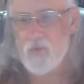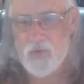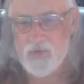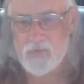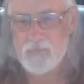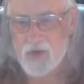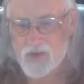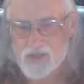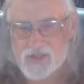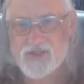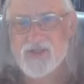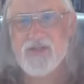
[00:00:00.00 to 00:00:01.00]
We
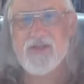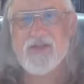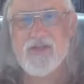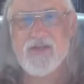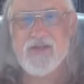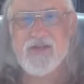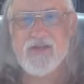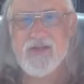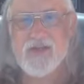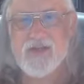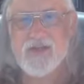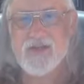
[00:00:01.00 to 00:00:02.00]
must
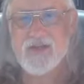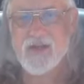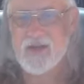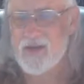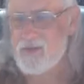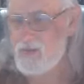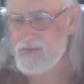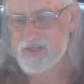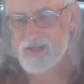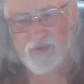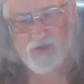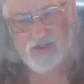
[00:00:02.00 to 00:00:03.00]
and I, I
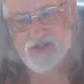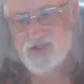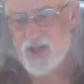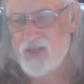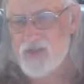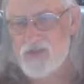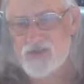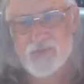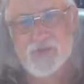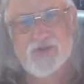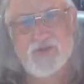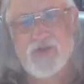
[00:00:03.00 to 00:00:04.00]
just want to challenge you
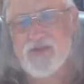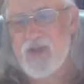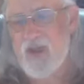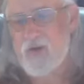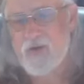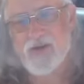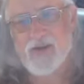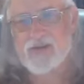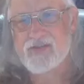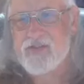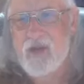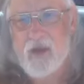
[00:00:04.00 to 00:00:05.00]
between now and
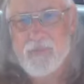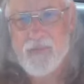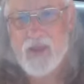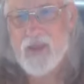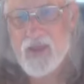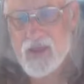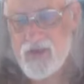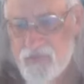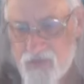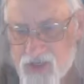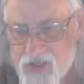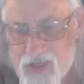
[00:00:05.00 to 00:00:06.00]
next time. And
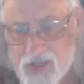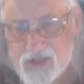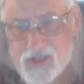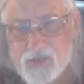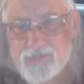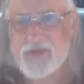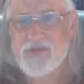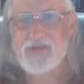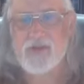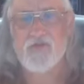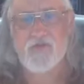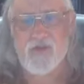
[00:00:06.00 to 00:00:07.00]
if you see something
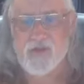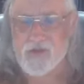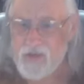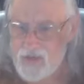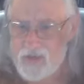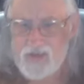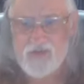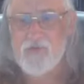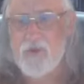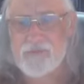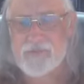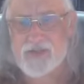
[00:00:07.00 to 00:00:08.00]
different,
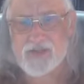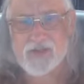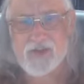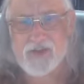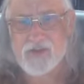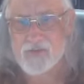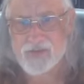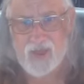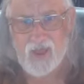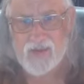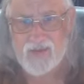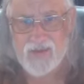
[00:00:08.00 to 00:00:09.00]
interrupt the study with
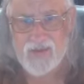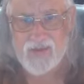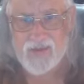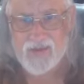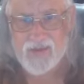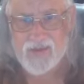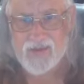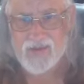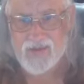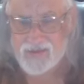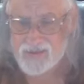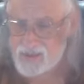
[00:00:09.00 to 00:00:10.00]
that
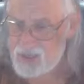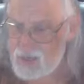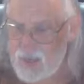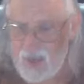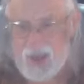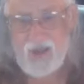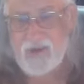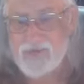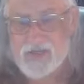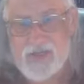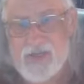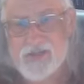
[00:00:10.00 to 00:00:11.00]
and say, I am
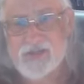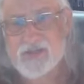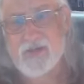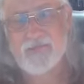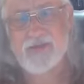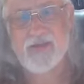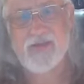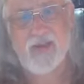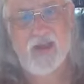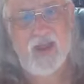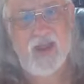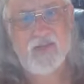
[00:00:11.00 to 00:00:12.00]
seeing something
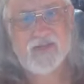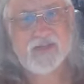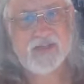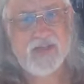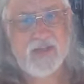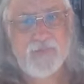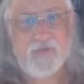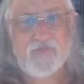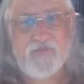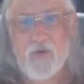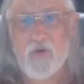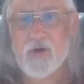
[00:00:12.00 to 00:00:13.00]
that I haven't seen
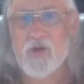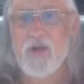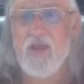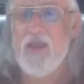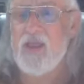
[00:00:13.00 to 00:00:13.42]
before,